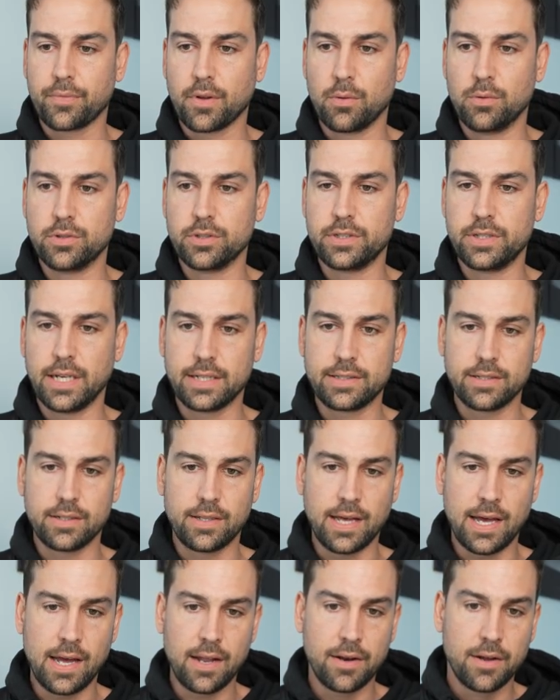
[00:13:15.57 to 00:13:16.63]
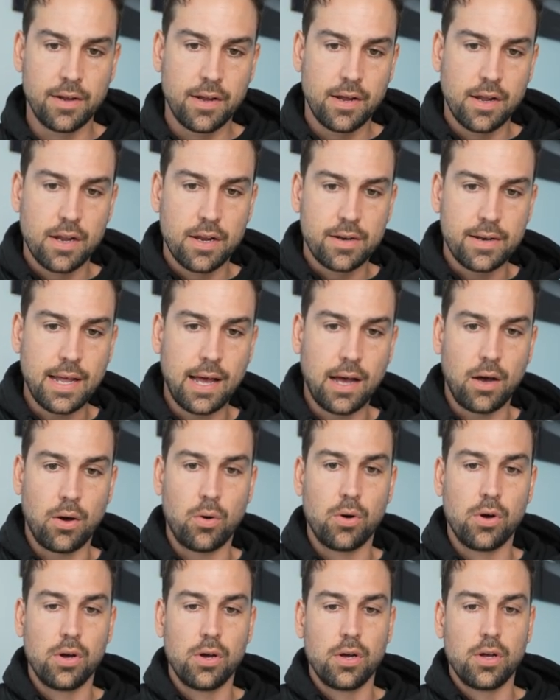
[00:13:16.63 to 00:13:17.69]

we'll just exit that. Now,